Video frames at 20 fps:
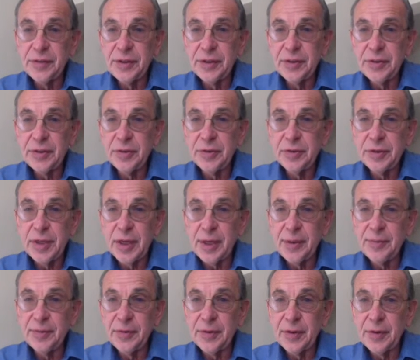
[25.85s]
these two
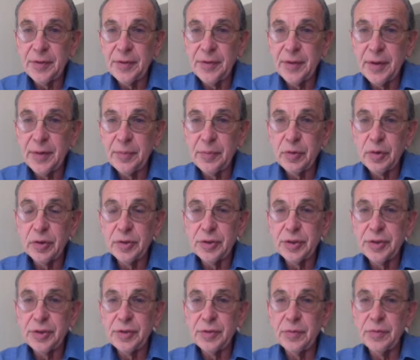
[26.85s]
types of
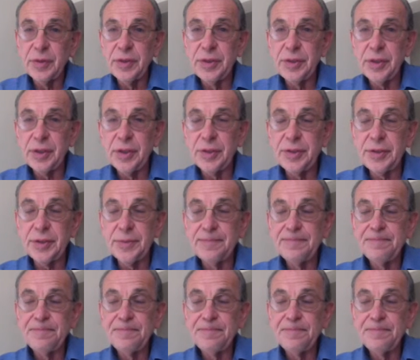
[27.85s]
approaches to research.